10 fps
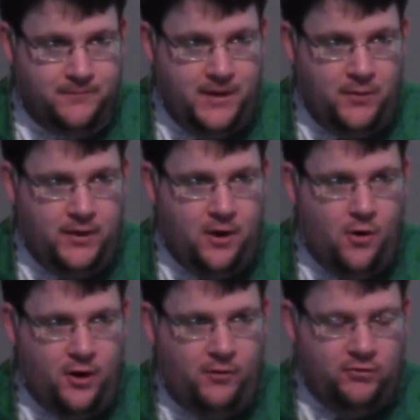There we
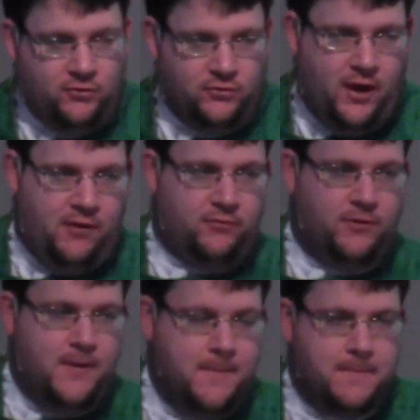go, or religious life.
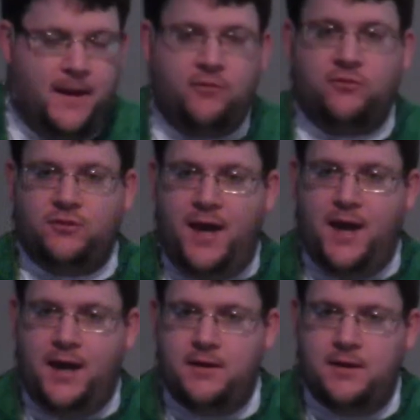
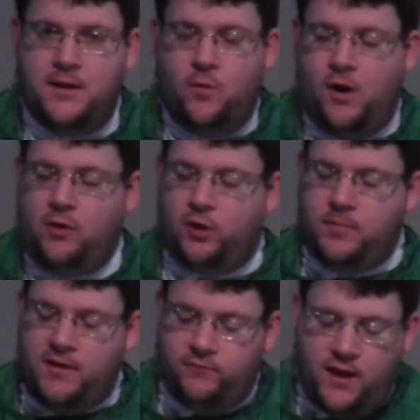Instead, where I
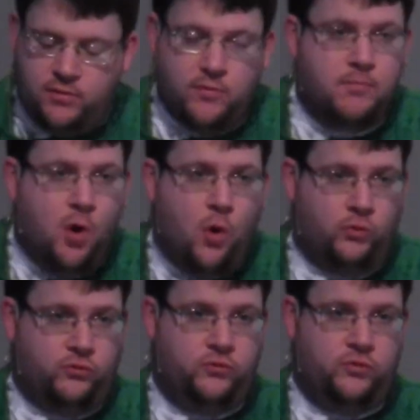learned my faith the
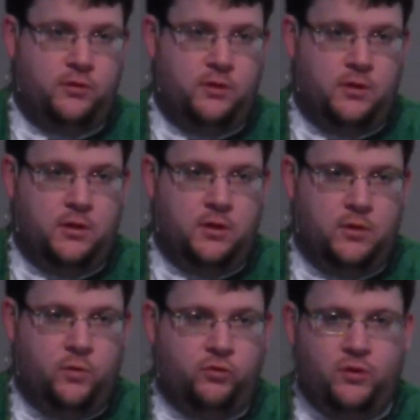most
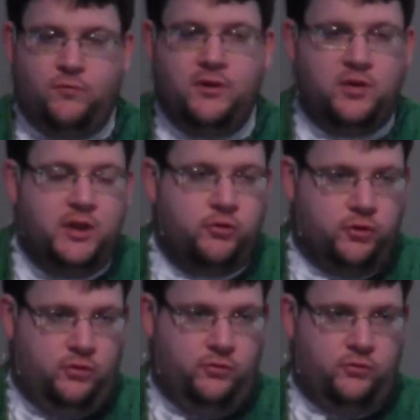was through different
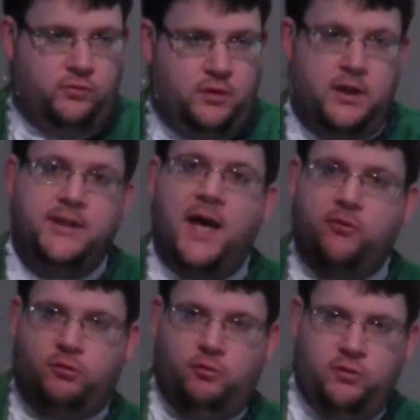teachers.
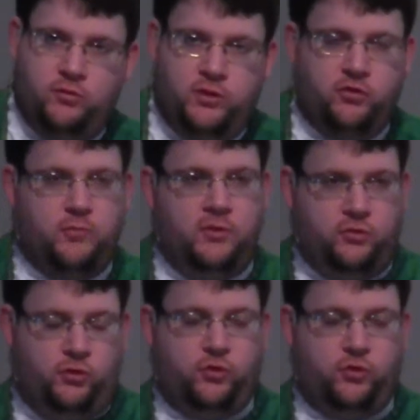Yes, the religion teacher, Mr.